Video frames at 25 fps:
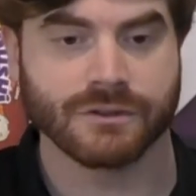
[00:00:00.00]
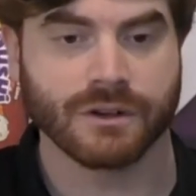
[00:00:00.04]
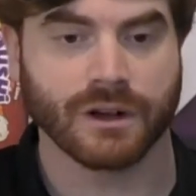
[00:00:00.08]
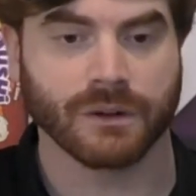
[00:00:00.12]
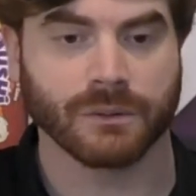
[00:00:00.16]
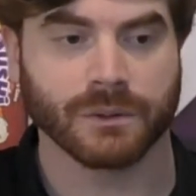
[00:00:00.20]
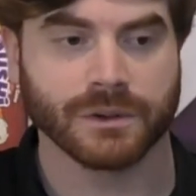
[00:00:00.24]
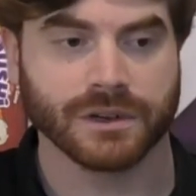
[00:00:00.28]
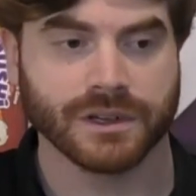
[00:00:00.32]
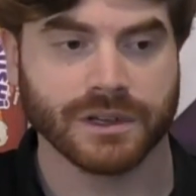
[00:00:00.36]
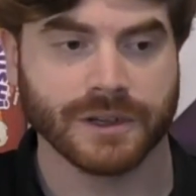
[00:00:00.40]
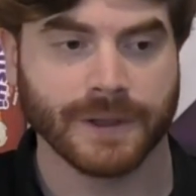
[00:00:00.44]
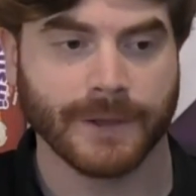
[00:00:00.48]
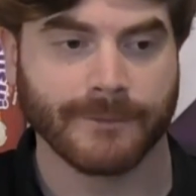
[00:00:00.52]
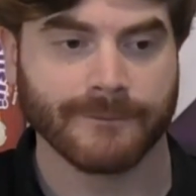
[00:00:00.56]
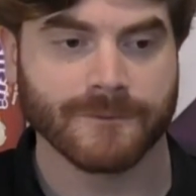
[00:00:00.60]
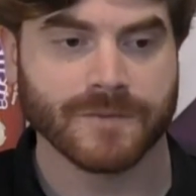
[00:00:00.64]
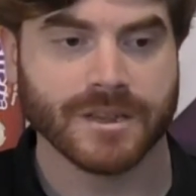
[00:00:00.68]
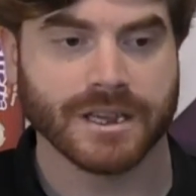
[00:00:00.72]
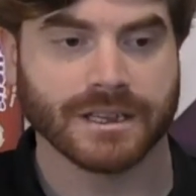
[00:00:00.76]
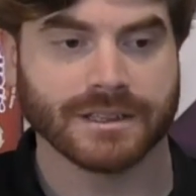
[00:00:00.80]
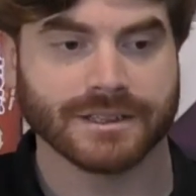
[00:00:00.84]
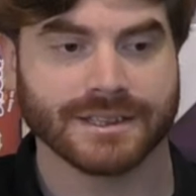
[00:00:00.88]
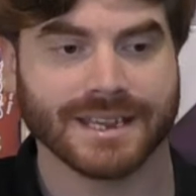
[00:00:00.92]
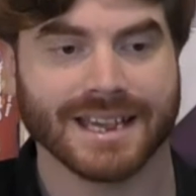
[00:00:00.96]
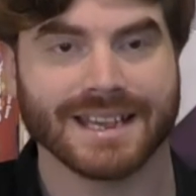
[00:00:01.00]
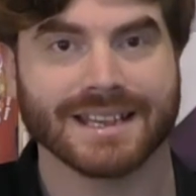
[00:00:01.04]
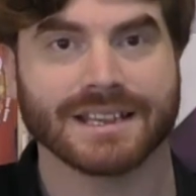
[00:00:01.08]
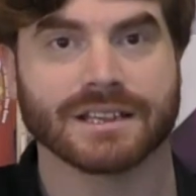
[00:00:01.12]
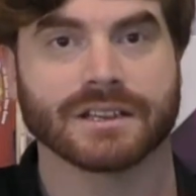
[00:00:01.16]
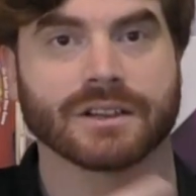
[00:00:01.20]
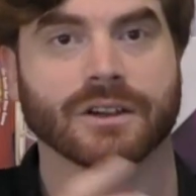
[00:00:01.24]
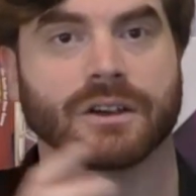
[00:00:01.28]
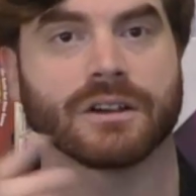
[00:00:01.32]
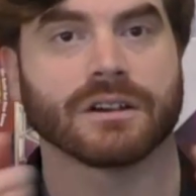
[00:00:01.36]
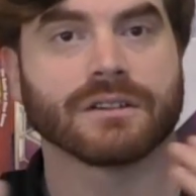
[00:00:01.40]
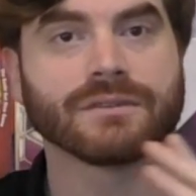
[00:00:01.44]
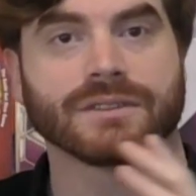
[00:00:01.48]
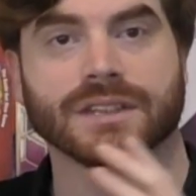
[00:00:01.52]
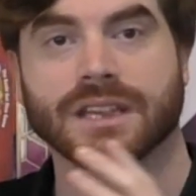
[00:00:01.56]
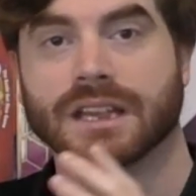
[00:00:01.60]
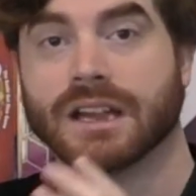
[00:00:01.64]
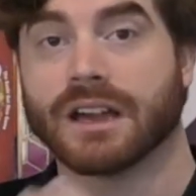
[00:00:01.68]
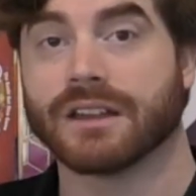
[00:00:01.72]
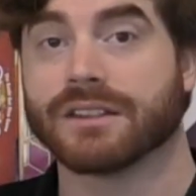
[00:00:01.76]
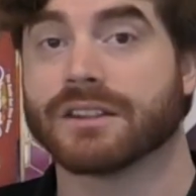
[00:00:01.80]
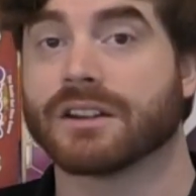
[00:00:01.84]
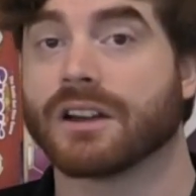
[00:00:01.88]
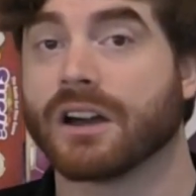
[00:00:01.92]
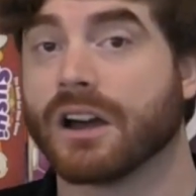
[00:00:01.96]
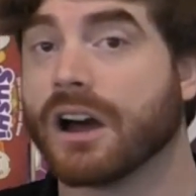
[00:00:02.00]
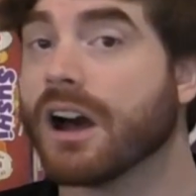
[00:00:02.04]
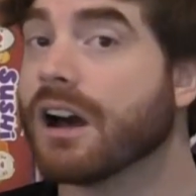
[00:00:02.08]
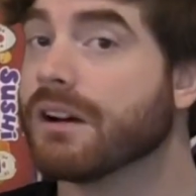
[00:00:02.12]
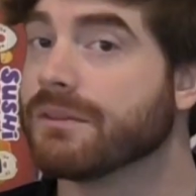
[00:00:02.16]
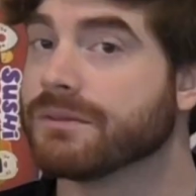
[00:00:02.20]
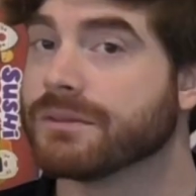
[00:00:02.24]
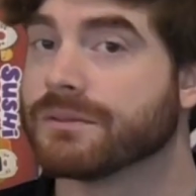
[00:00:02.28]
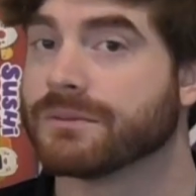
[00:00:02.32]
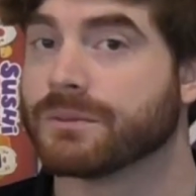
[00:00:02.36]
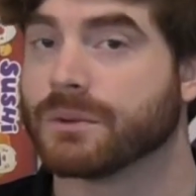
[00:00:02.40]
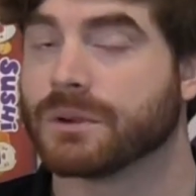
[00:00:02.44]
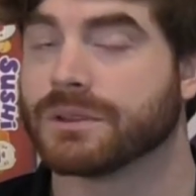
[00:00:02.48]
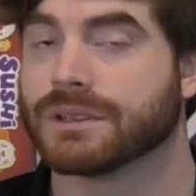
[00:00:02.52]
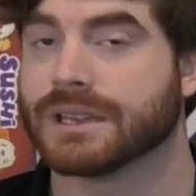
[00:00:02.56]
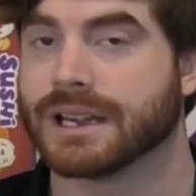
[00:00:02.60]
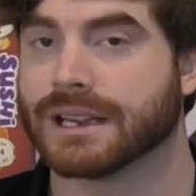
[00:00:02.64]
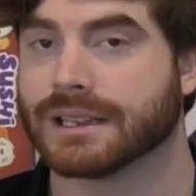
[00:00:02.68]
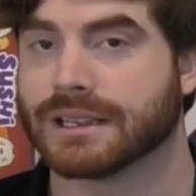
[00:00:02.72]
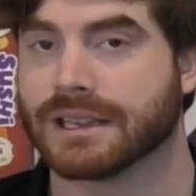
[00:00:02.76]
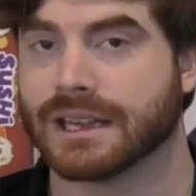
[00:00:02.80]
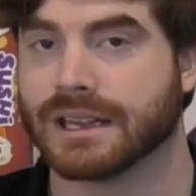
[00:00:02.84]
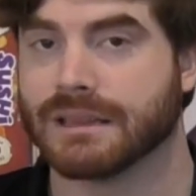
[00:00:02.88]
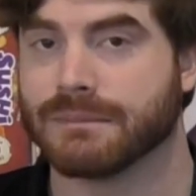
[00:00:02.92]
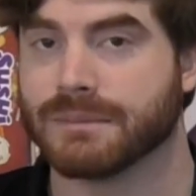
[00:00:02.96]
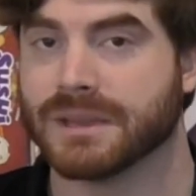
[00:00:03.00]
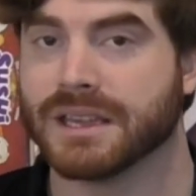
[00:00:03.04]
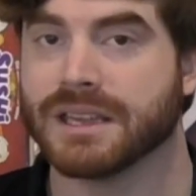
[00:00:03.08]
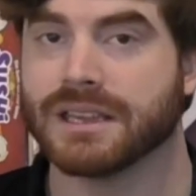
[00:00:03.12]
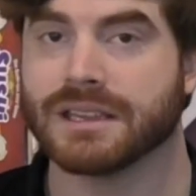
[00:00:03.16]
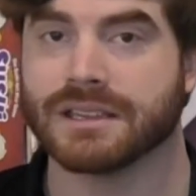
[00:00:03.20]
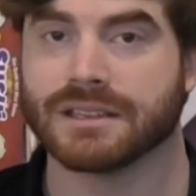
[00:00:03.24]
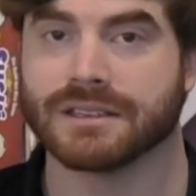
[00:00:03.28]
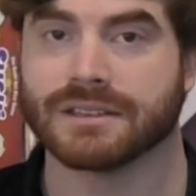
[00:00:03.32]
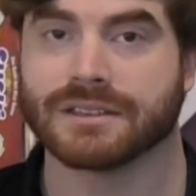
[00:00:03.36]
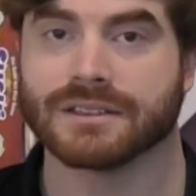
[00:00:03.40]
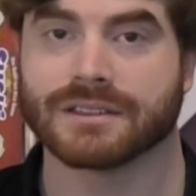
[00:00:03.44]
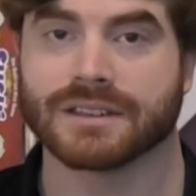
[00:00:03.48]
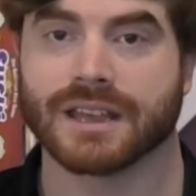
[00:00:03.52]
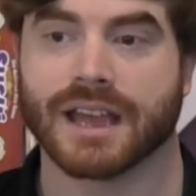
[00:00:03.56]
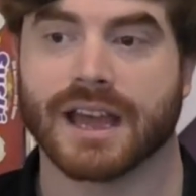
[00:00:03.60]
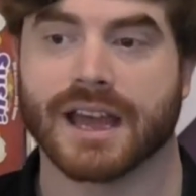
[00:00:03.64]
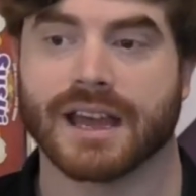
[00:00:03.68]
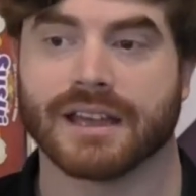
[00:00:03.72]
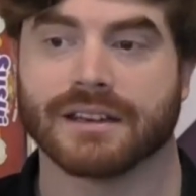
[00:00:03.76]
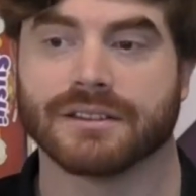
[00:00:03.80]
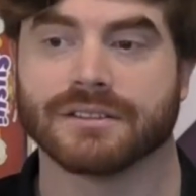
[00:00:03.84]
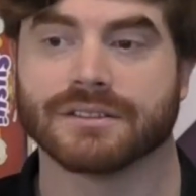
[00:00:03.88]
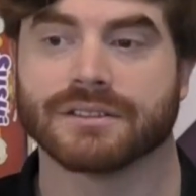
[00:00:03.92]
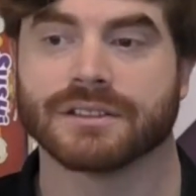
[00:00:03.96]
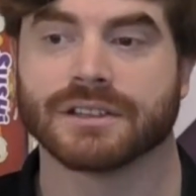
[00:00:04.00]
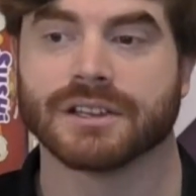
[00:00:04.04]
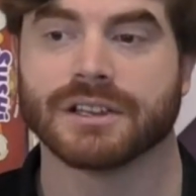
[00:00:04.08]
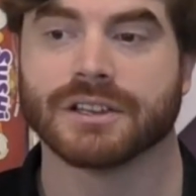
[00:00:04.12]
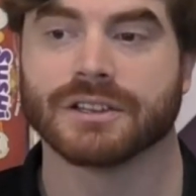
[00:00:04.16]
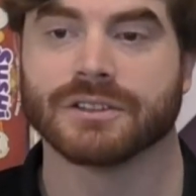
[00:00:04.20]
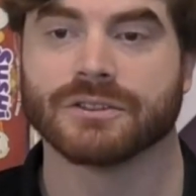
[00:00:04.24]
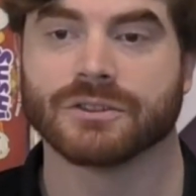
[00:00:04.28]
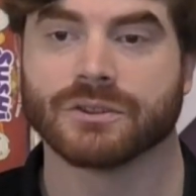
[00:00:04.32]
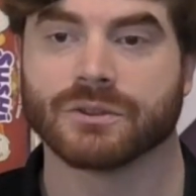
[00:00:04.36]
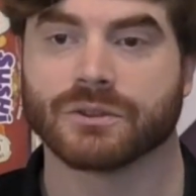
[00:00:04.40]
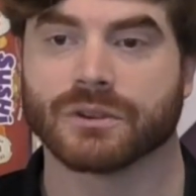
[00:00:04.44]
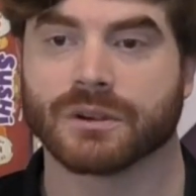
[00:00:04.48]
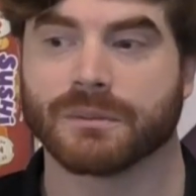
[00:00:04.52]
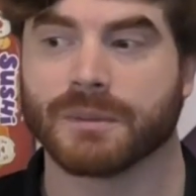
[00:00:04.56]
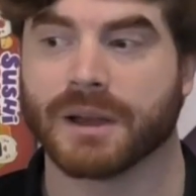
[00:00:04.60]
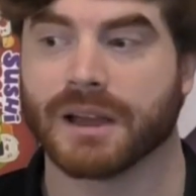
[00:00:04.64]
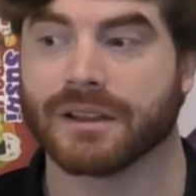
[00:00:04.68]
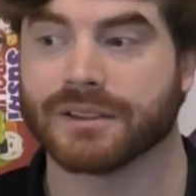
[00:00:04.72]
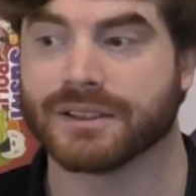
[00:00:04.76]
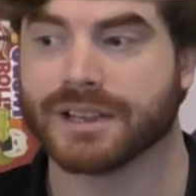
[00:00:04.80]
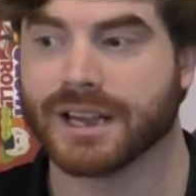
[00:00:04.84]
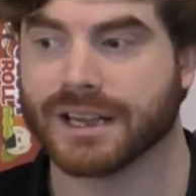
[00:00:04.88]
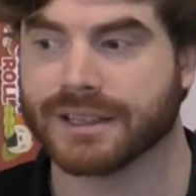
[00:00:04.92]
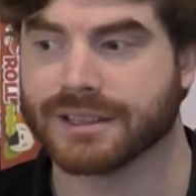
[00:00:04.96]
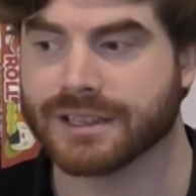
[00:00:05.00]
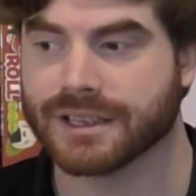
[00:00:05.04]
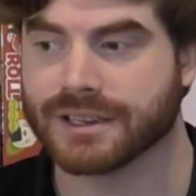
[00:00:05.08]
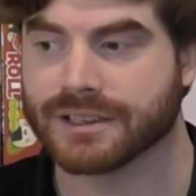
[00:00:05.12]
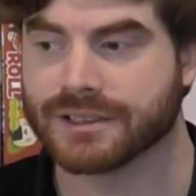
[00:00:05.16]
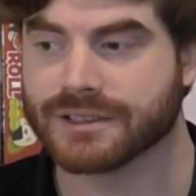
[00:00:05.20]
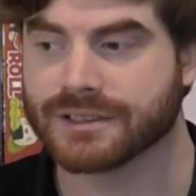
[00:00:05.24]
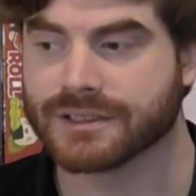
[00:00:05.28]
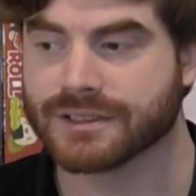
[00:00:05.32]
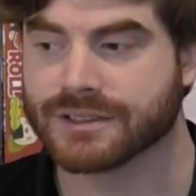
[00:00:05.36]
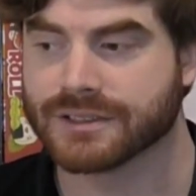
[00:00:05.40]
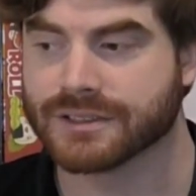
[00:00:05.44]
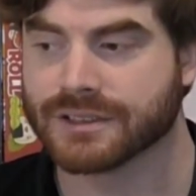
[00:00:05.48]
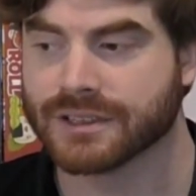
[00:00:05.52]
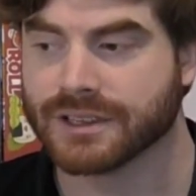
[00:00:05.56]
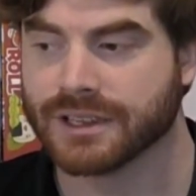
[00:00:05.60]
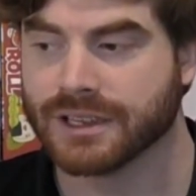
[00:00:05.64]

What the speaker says: I want to take kind of the other half of what that game is and talk about that. That is